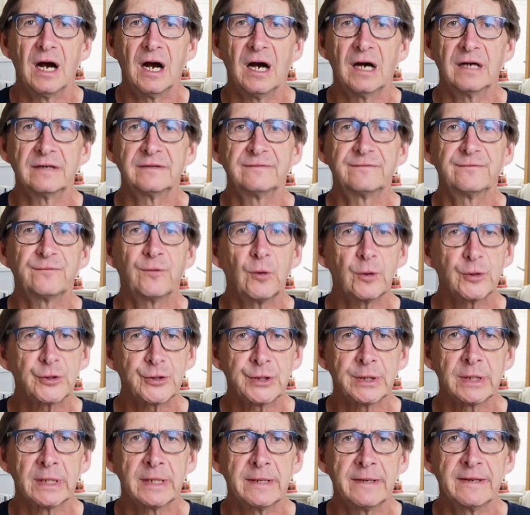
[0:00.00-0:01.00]

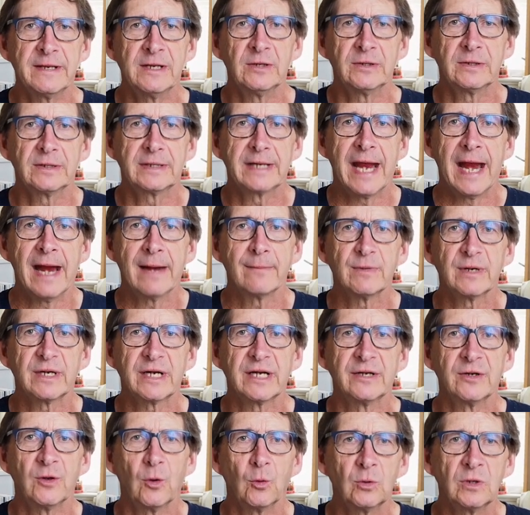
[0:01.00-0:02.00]
Unfortunately, the camera
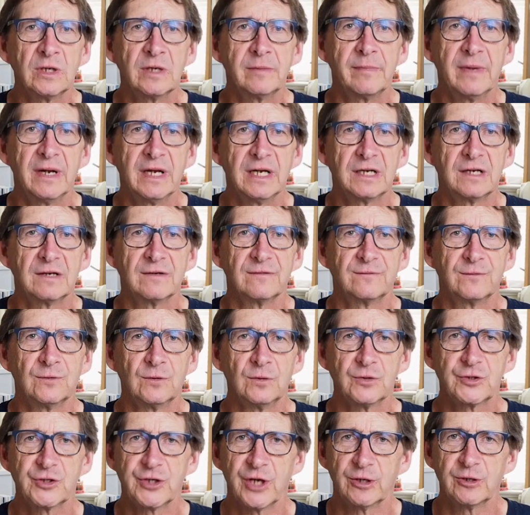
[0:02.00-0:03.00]
can only make
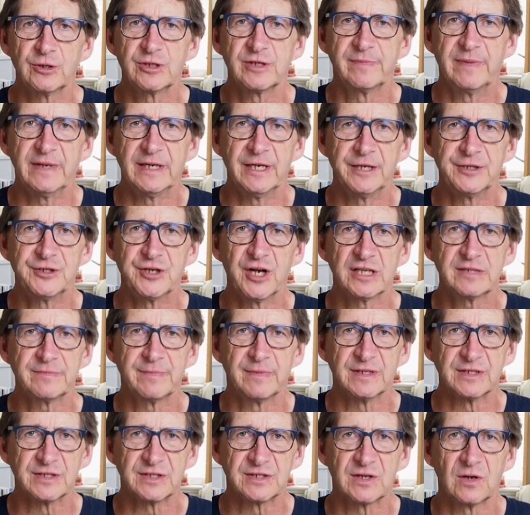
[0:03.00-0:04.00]
full shutter speed
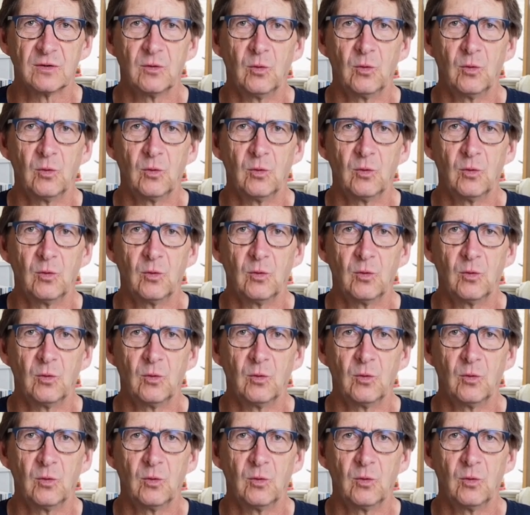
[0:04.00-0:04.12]
adjustments,